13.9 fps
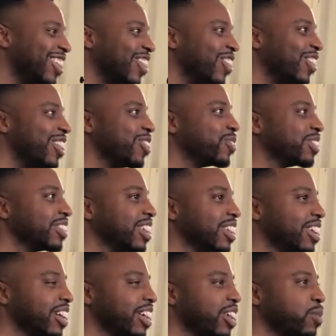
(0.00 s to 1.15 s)
So it
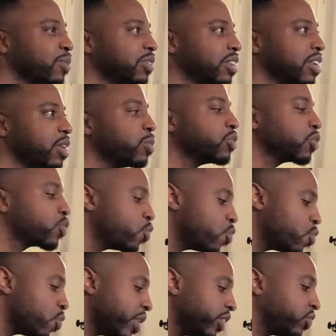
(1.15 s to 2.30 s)
was a
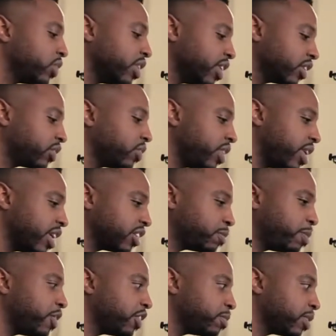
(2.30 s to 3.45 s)
cool introductory
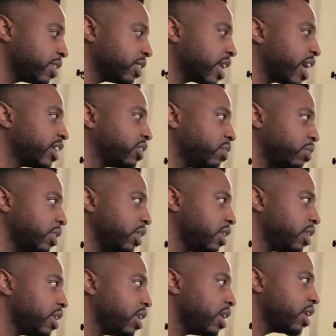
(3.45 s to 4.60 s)
experience because I got to
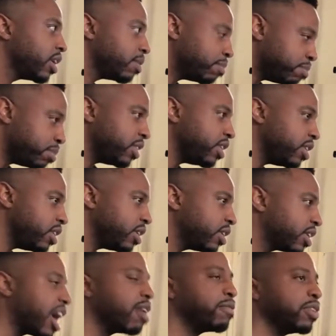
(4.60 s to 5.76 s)
really be
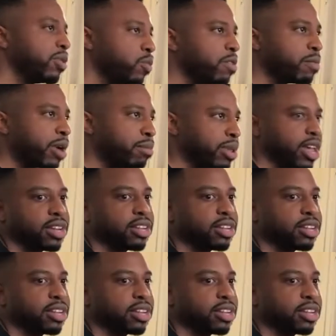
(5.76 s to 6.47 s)
confident with my